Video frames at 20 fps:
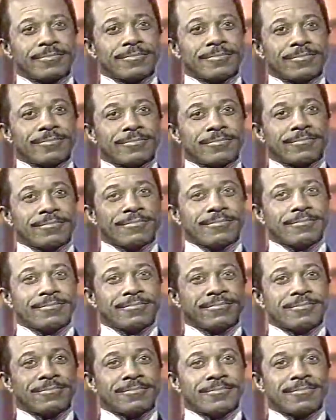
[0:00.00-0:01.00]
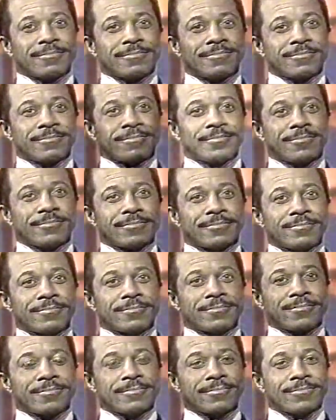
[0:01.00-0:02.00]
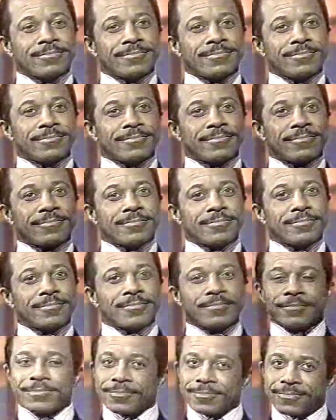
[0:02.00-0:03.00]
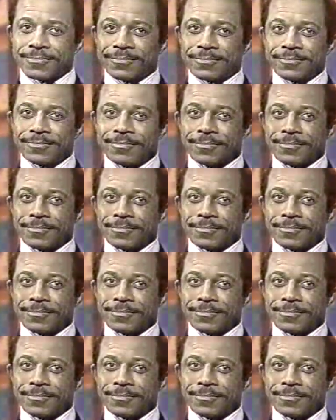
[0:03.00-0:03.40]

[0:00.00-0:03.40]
We're sending you to the balmy climate of idyllic Hawaii!